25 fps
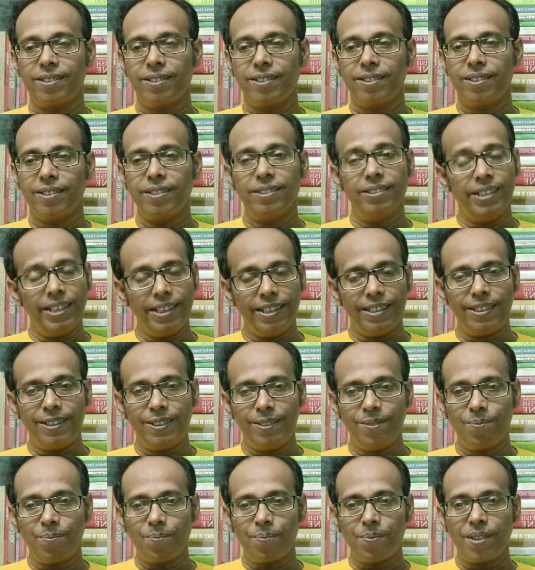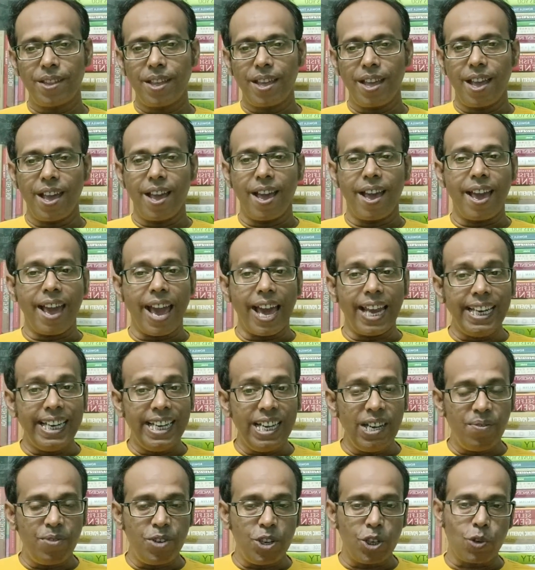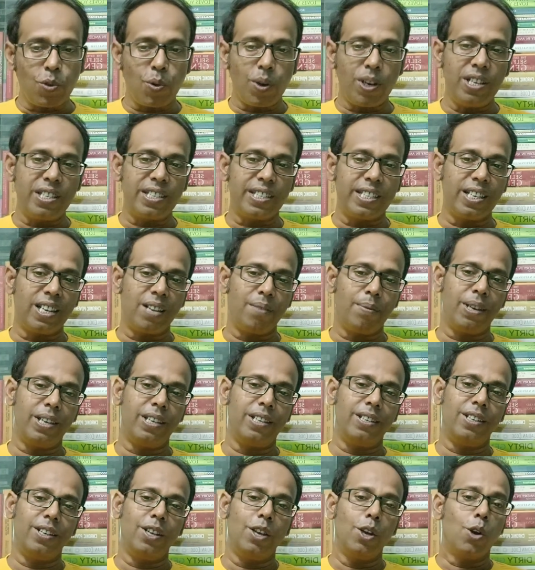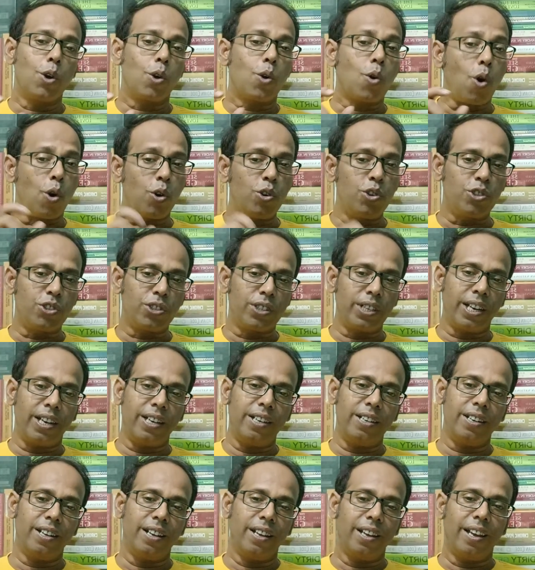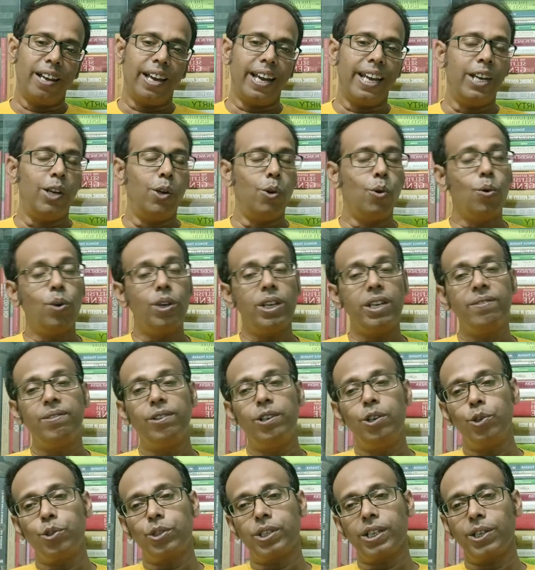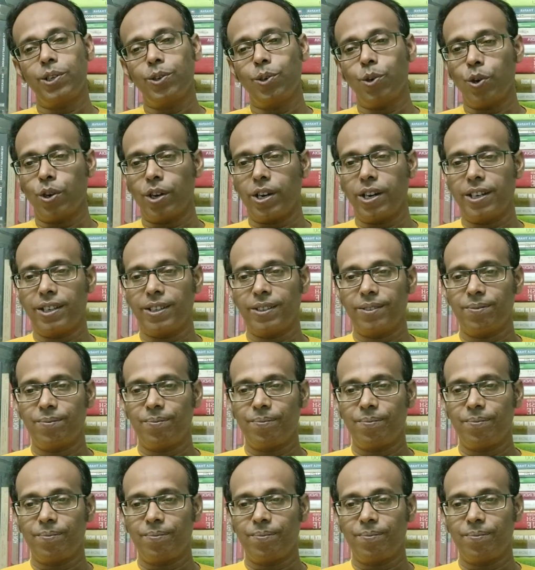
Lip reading: Then allele frequency remain constant and no evolution occur.